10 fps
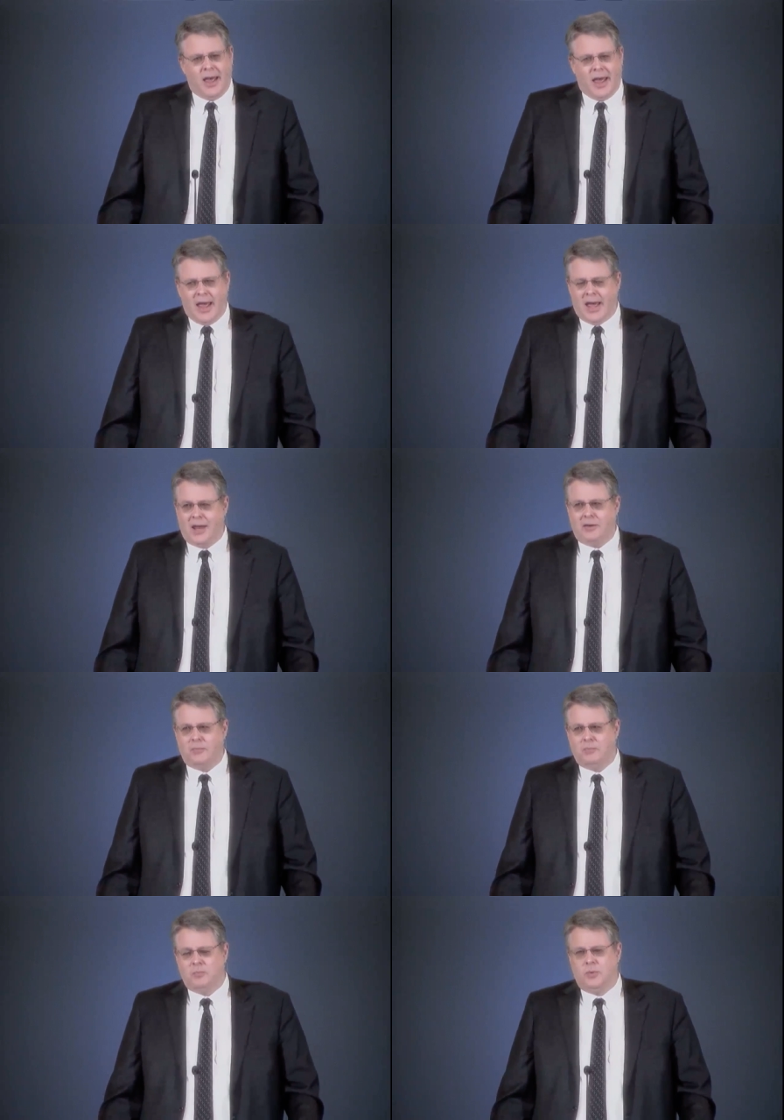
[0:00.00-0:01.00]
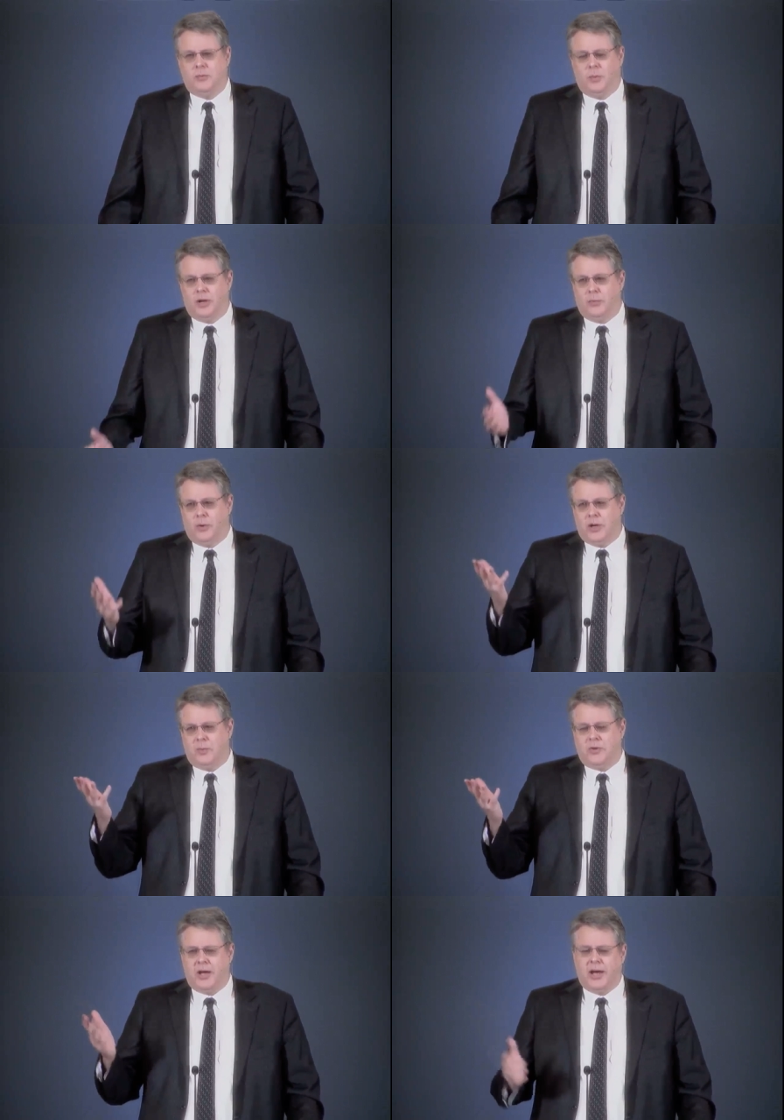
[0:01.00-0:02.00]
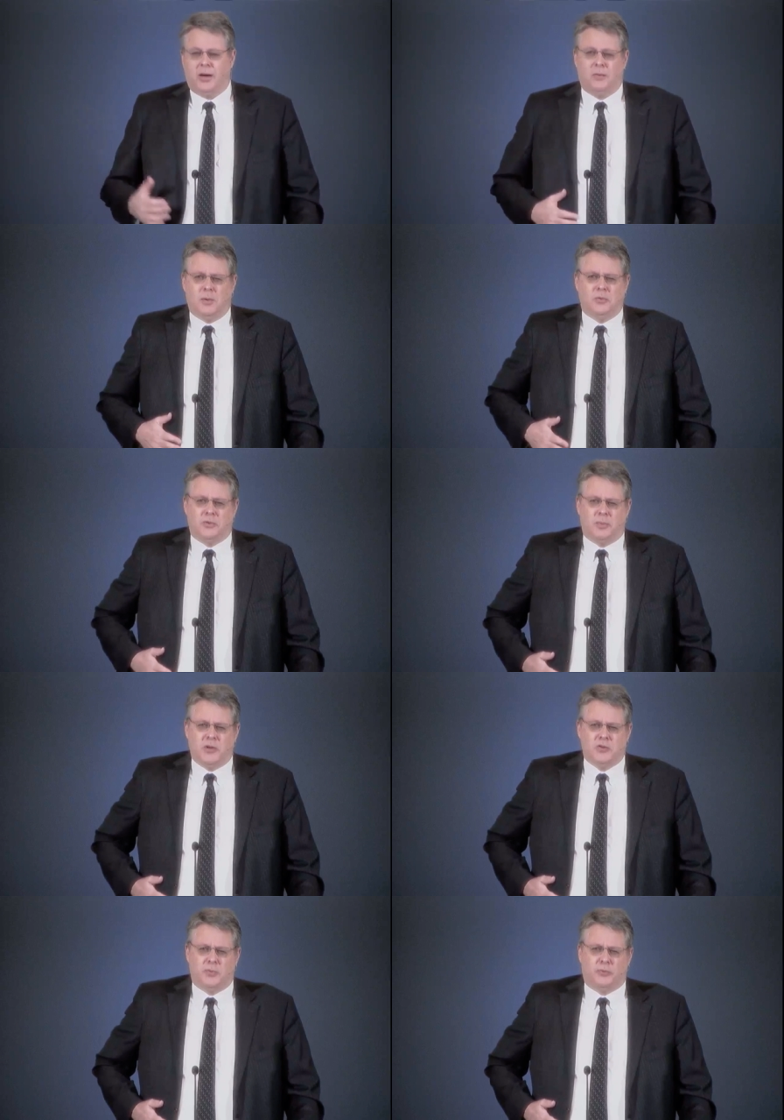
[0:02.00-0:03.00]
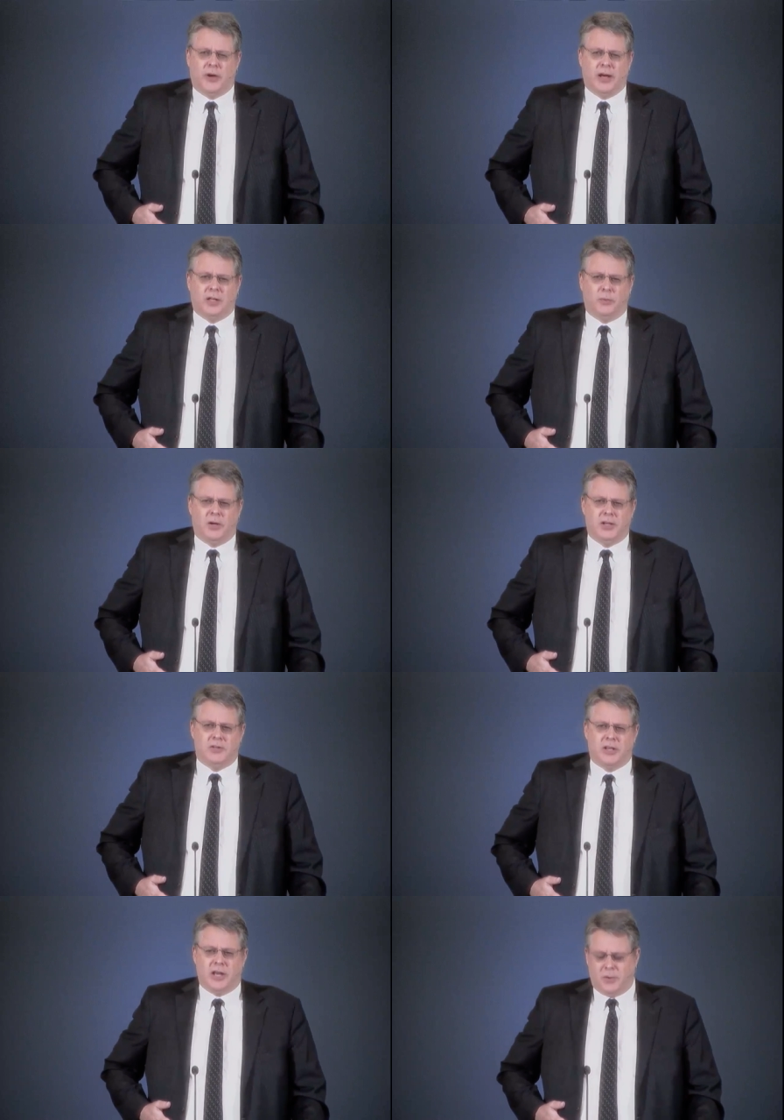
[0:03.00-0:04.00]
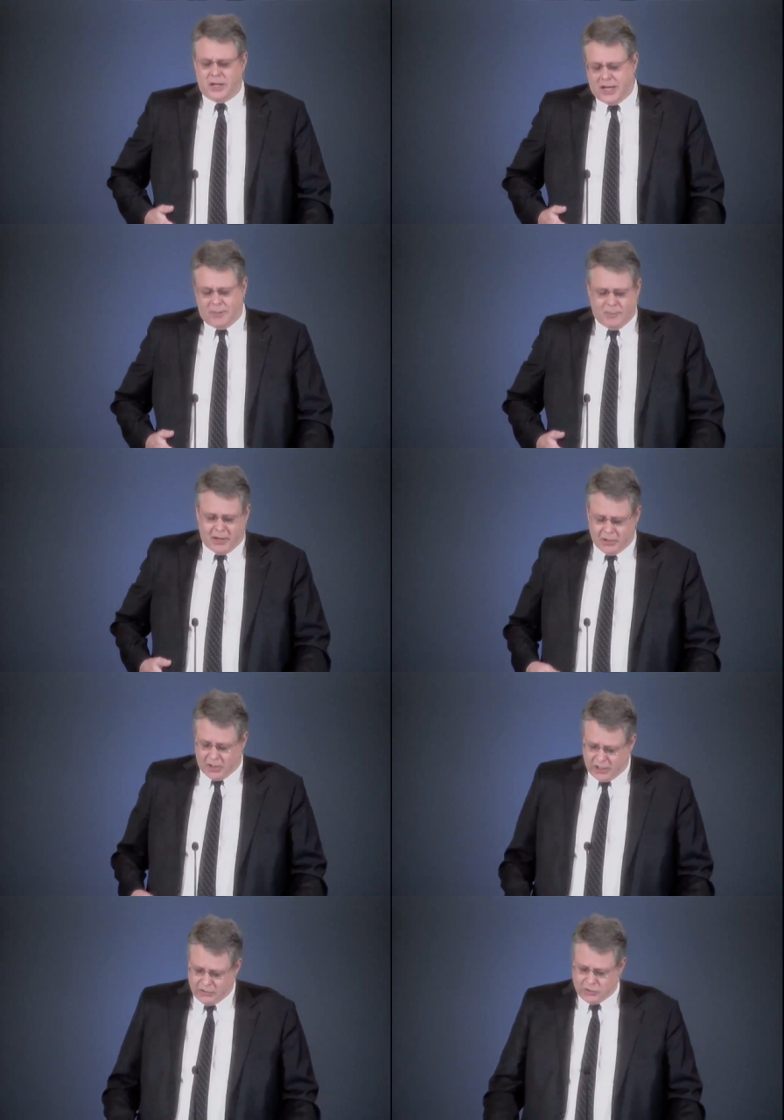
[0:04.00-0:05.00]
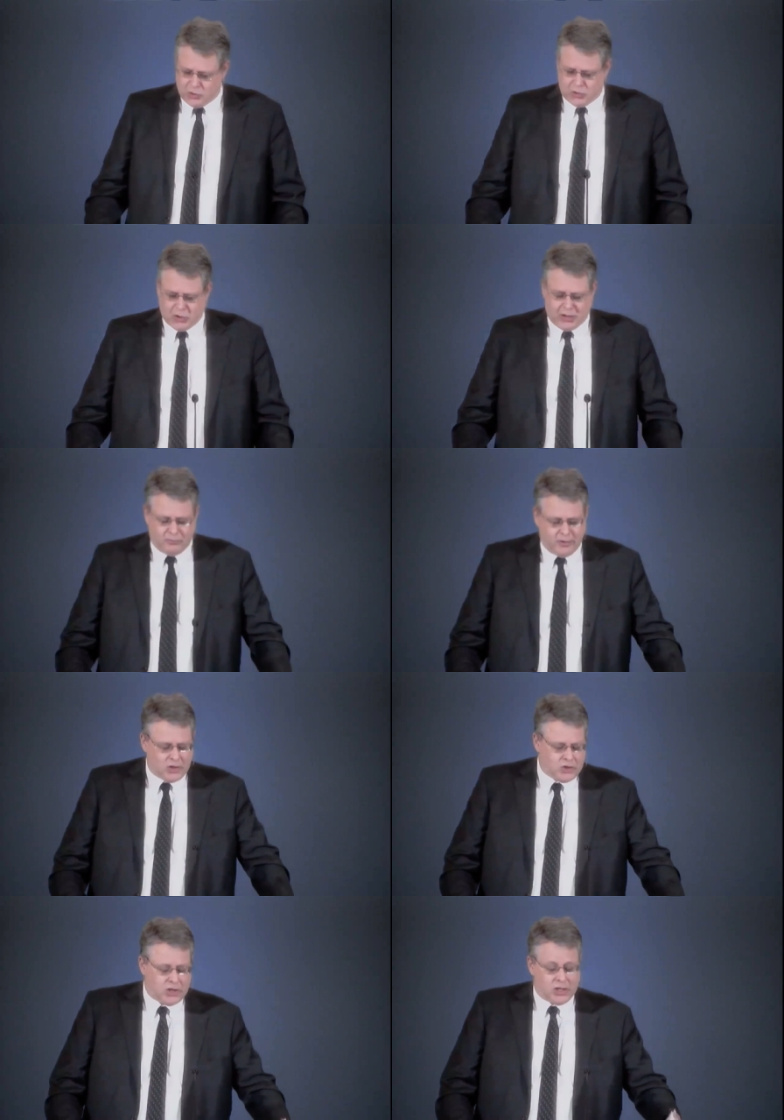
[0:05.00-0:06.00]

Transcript: And what, what did, uh, what was it, Benjamin Franklin? What did he say when he came out of the Constitutional Convention?